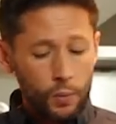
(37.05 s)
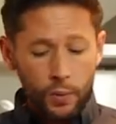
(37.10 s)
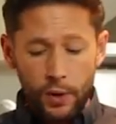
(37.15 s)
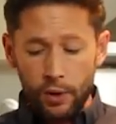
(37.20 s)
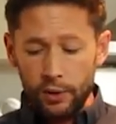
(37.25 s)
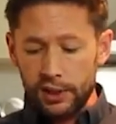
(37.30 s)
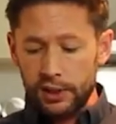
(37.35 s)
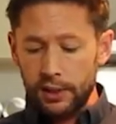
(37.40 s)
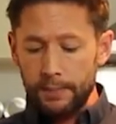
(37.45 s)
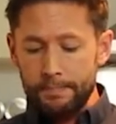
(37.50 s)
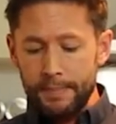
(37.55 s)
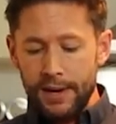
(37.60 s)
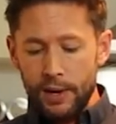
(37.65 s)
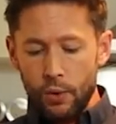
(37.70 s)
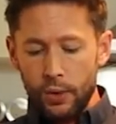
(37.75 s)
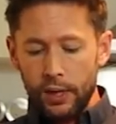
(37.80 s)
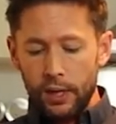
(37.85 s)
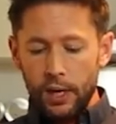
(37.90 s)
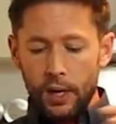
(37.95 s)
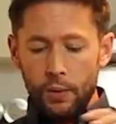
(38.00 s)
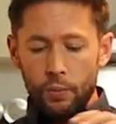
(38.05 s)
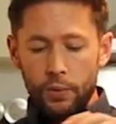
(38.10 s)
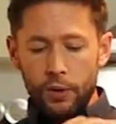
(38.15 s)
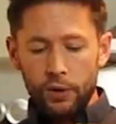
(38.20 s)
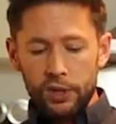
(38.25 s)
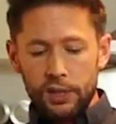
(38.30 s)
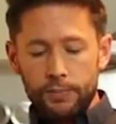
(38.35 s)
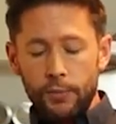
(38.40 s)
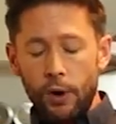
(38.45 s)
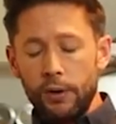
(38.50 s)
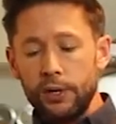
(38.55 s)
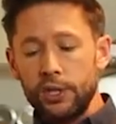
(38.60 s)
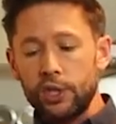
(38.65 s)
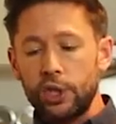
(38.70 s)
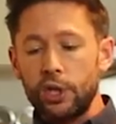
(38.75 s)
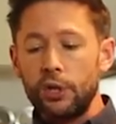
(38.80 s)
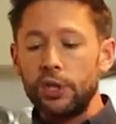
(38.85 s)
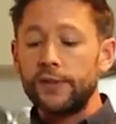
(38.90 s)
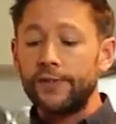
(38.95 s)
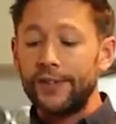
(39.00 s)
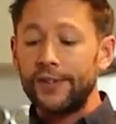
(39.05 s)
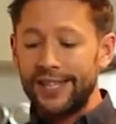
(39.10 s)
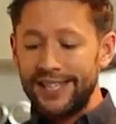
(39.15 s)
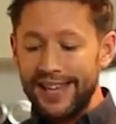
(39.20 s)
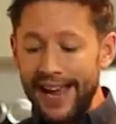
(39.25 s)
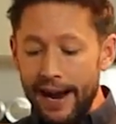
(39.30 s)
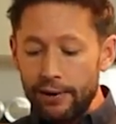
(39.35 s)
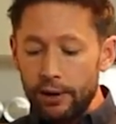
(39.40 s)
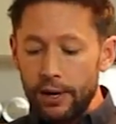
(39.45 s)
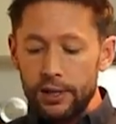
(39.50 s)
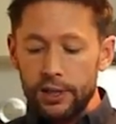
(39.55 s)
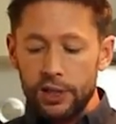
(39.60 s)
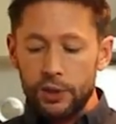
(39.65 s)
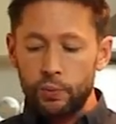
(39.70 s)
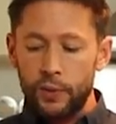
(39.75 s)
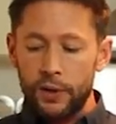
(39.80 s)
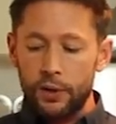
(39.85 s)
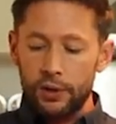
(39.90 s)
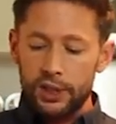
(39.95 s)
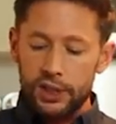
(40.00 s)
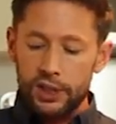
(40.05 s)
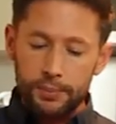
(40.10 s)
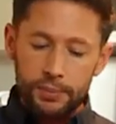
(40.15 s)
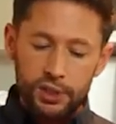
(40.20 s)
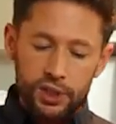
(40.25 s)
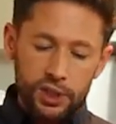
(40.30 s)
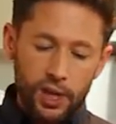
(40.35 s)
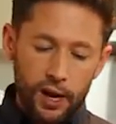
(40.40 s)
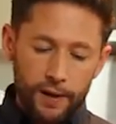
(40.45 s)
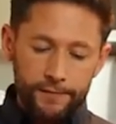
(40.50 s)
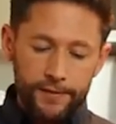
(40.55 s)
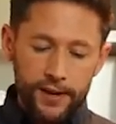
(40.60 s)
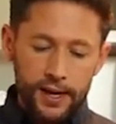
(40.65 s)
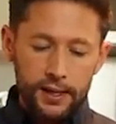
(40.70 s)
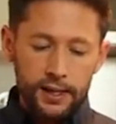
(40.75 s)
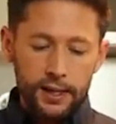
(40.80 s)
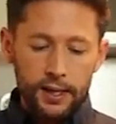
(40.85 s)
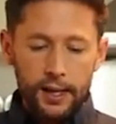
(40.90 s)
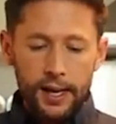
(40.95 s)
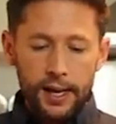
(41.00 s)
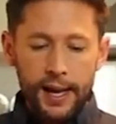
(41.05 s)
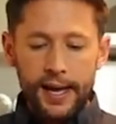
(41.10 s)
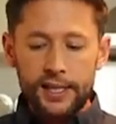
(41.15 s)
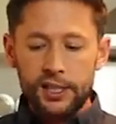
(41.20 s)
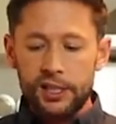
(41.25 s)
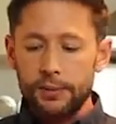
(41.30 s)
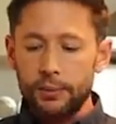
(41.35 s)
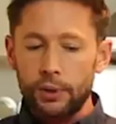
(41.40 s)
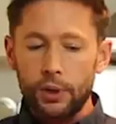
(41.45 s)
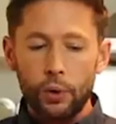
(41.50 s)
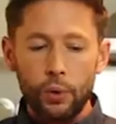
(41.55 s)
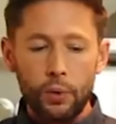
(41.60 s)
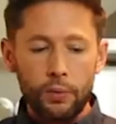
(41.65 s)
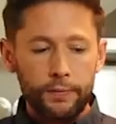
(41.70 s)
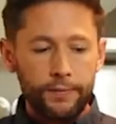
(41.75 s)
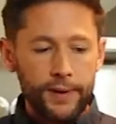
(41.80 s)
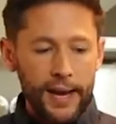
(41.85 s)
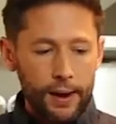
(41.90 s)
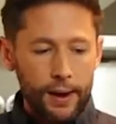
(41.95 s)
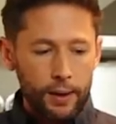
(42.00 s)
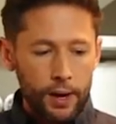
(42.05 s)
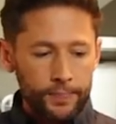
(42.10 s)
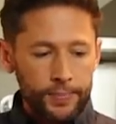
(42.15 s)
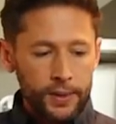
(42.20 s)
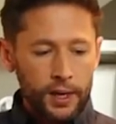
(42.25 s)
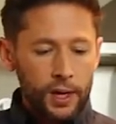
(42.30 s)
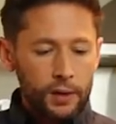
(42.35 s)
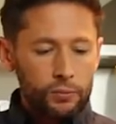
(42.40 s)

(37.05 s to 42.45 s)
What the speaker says: We've got some milk, we've got some orange juice for the carrots, we've got some stuffing and some corn flour.